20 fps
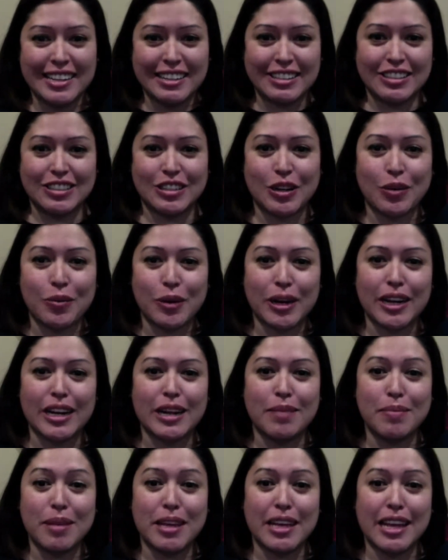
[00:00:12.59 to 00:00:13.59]
So we're going
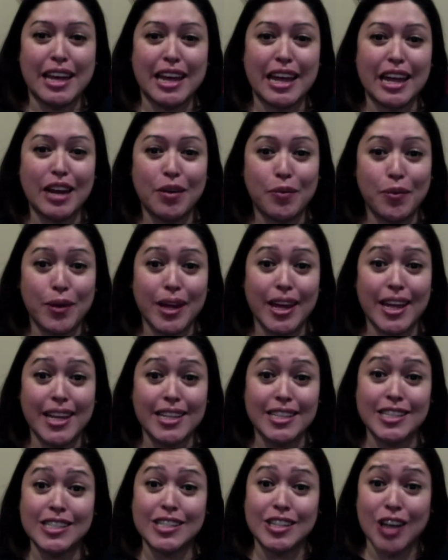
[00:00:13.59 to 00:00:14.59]
to begin with
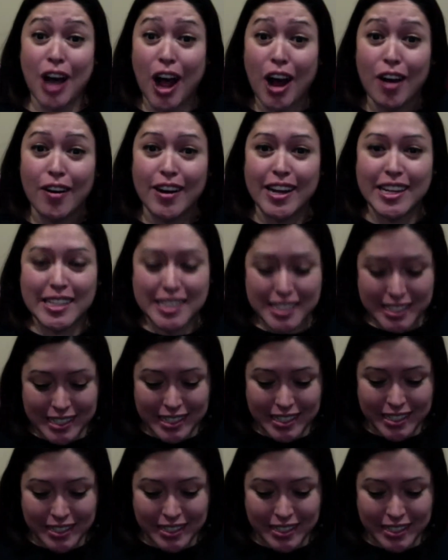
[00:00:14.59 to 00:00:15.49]
Taurus.